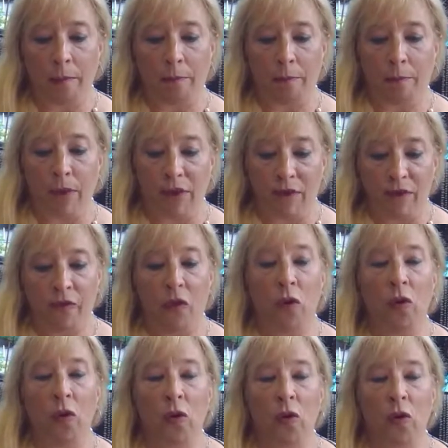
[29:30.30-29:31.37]

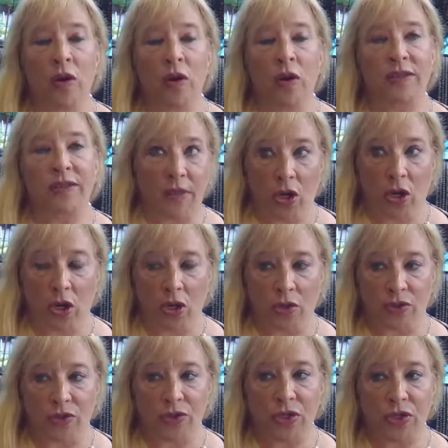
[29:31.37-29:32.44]
before something
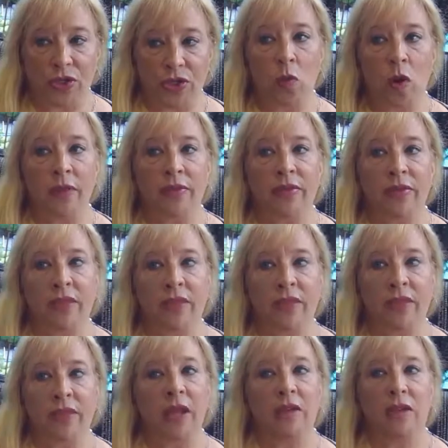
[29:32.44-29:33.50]
occurs? Do you want that
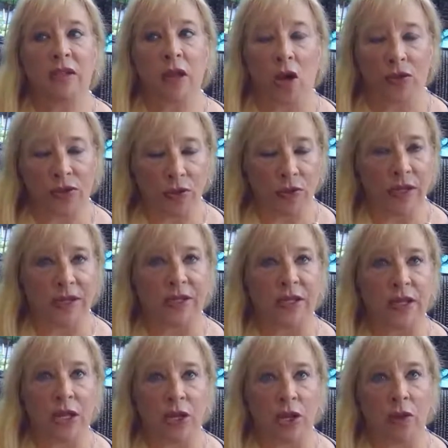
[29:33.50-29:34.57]
to also
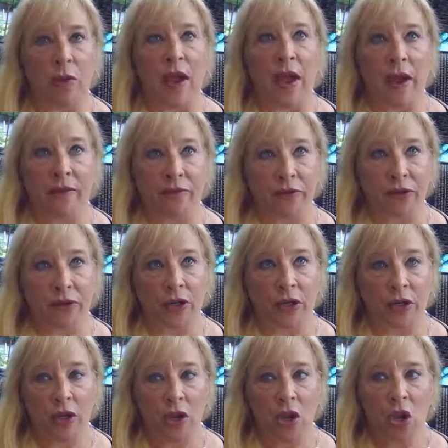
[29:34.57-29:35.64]
continue
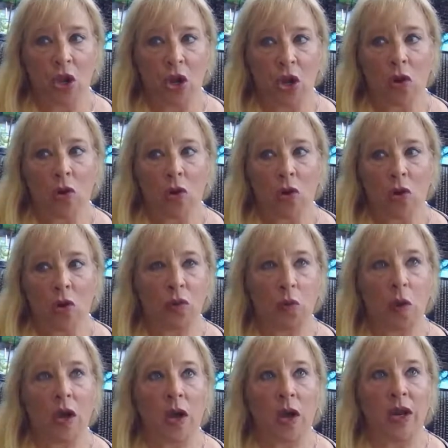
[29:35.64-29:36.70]
after? Or do you
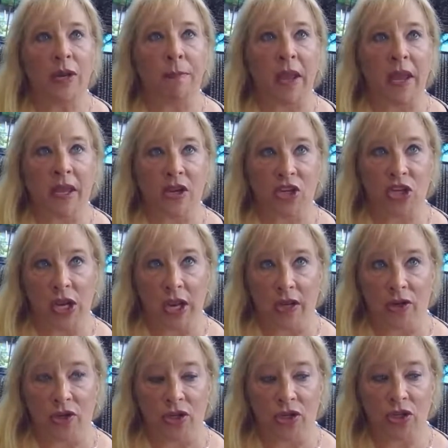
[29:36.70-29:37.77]
want to make a
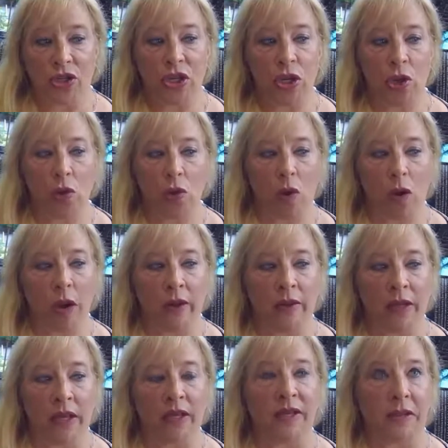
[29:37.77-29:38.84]
change? Do you
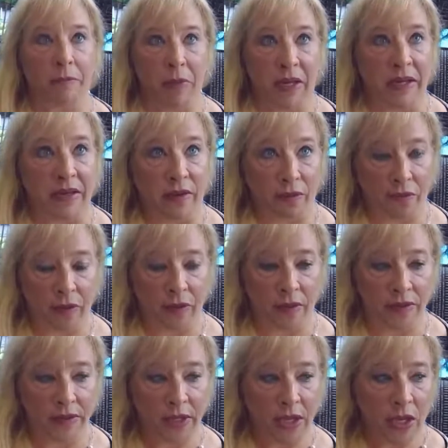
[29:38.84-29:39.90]
want it to be
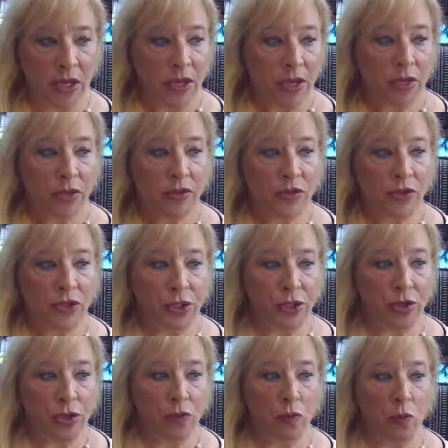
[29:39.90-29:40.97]
different? Do
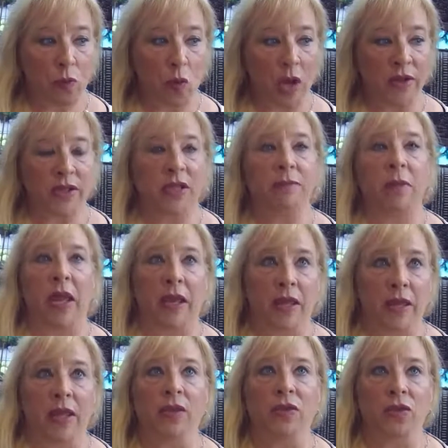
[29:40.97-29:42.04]
you want to
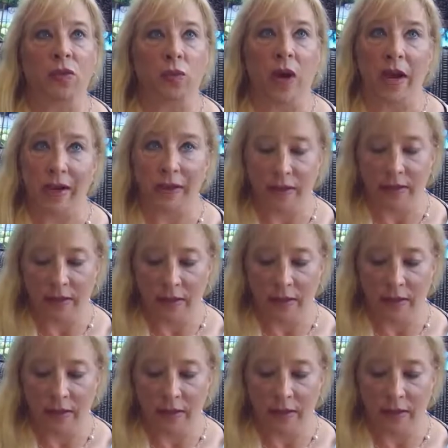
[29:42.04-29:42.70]
make things right?